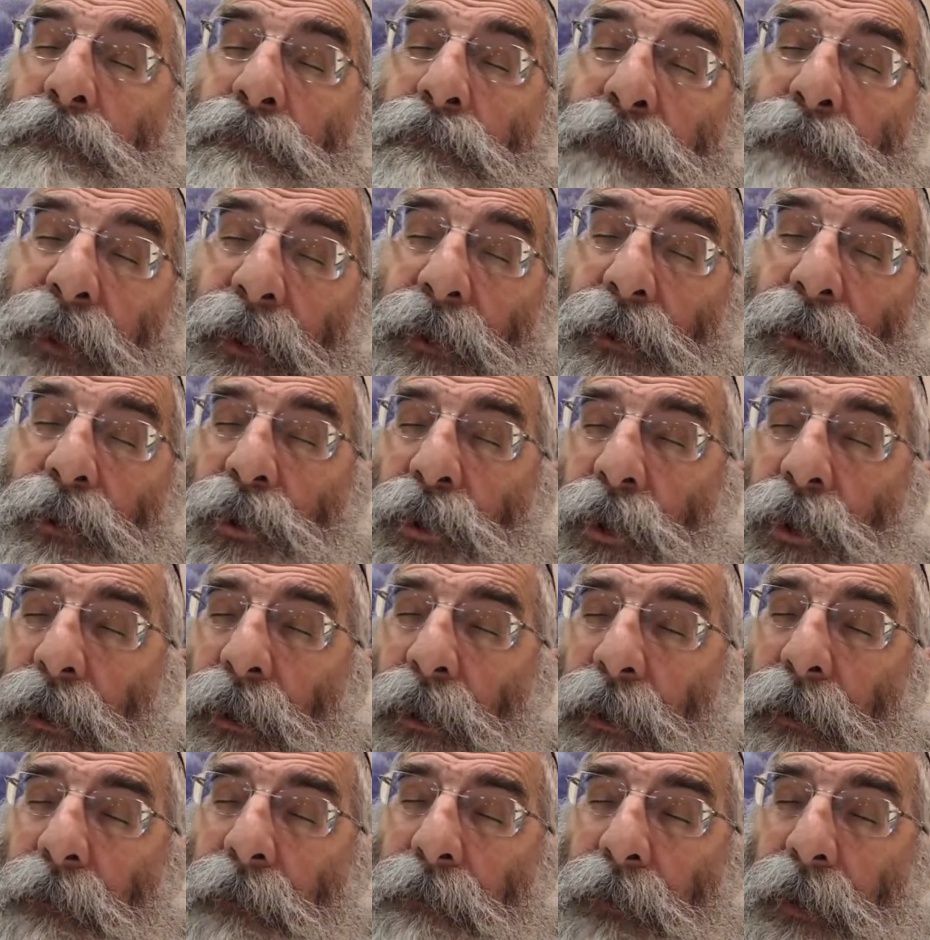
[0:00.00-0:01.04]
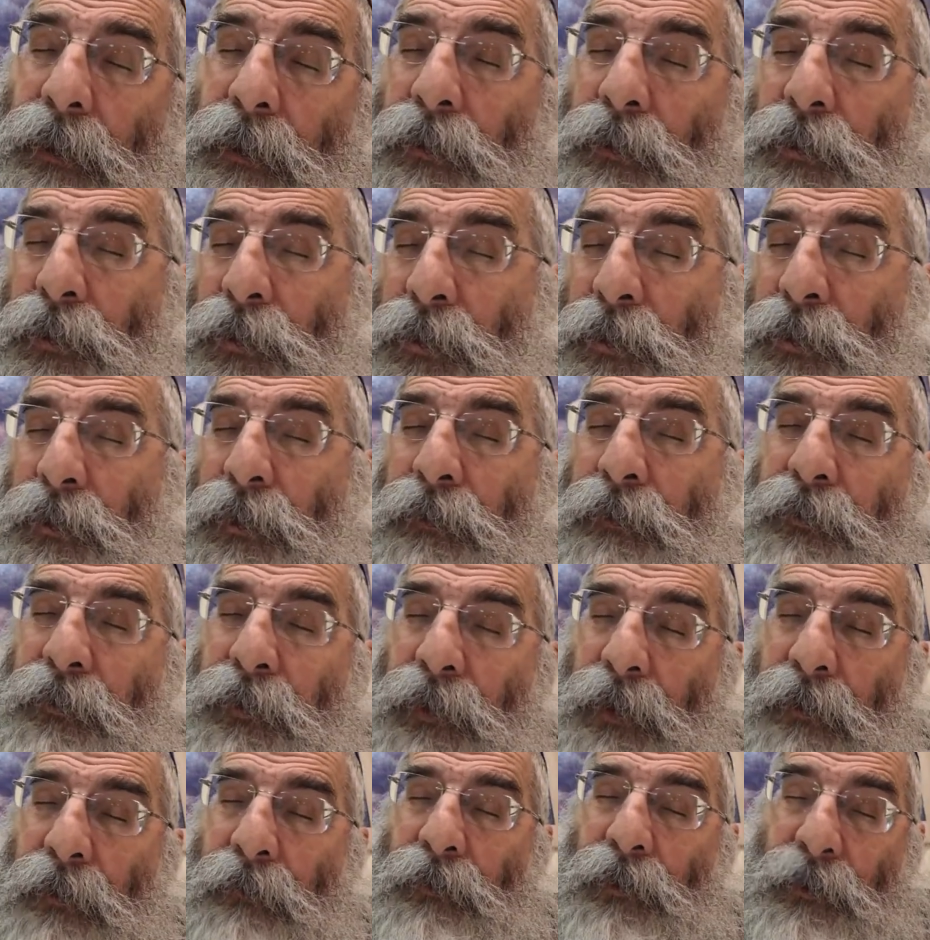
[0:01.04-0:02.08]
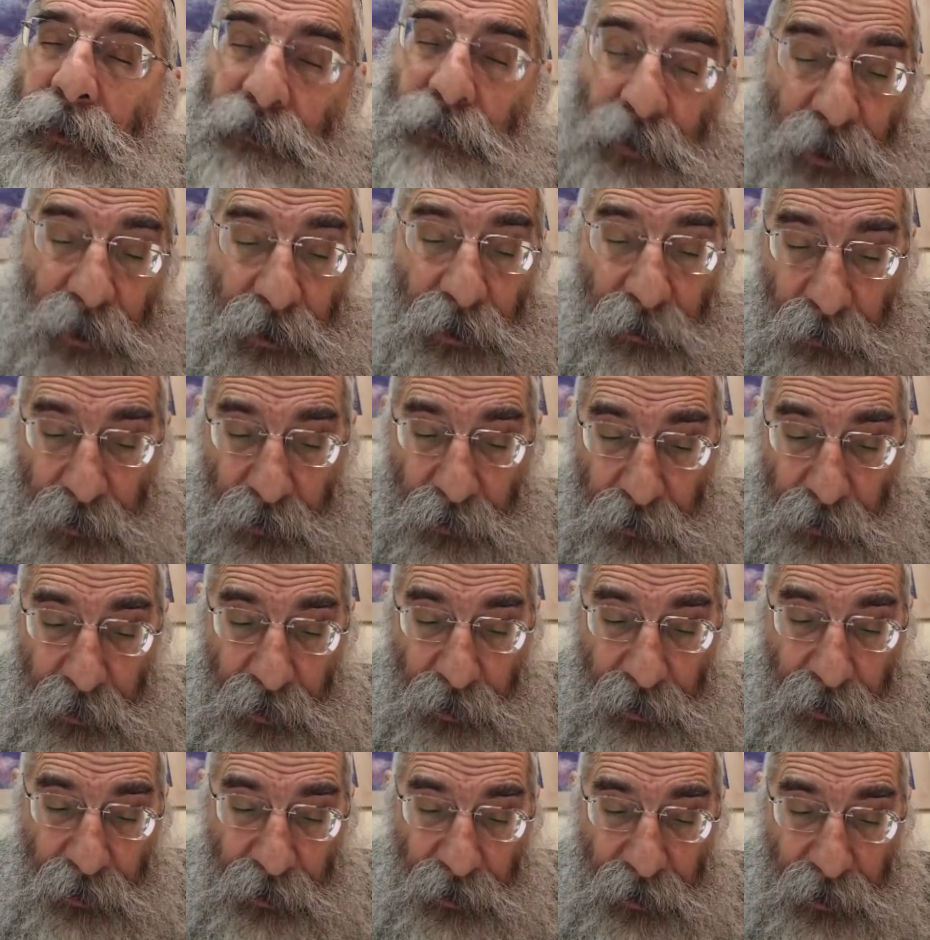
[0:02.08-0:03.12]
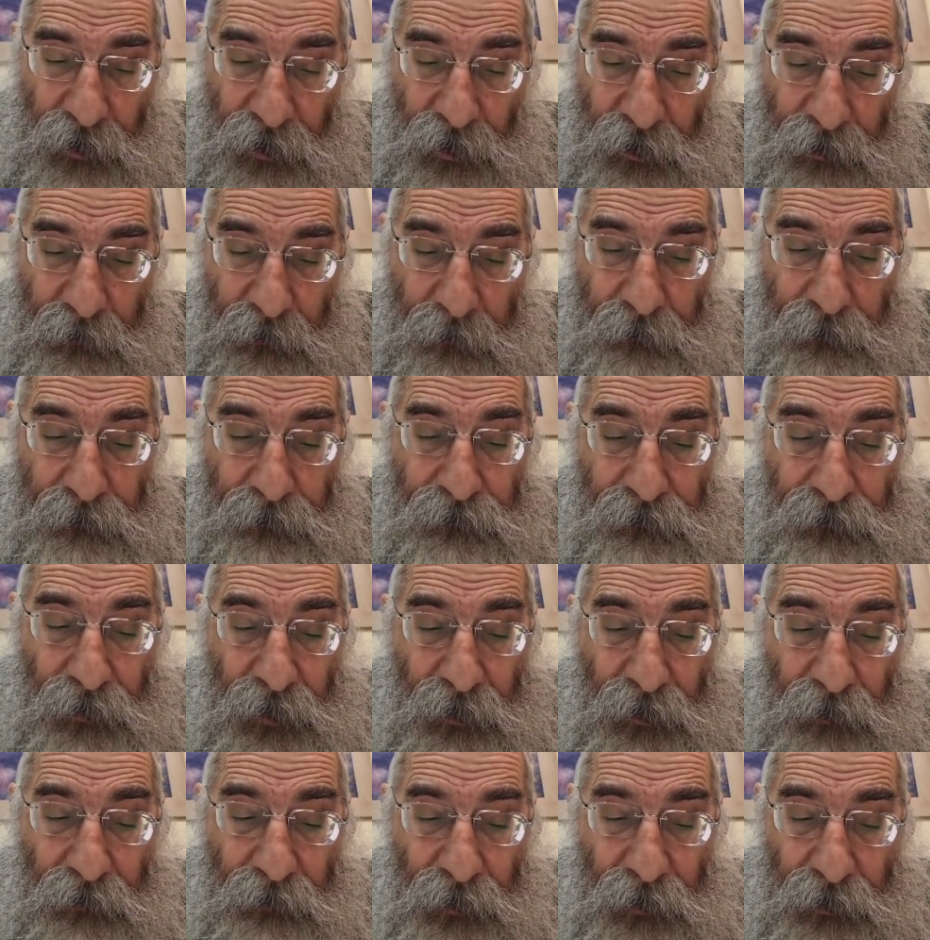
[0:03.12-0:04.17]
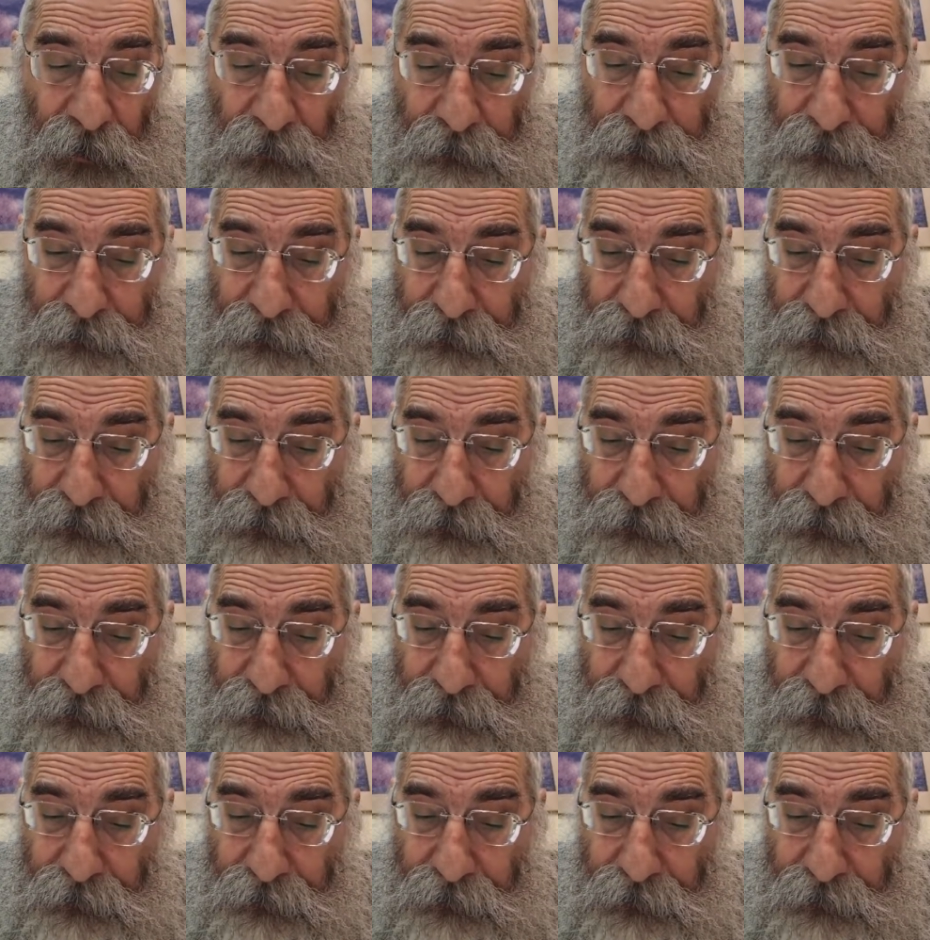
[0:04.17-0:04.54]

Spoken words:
besholom, that there's two different levels of shalom, which we're going to see. Right?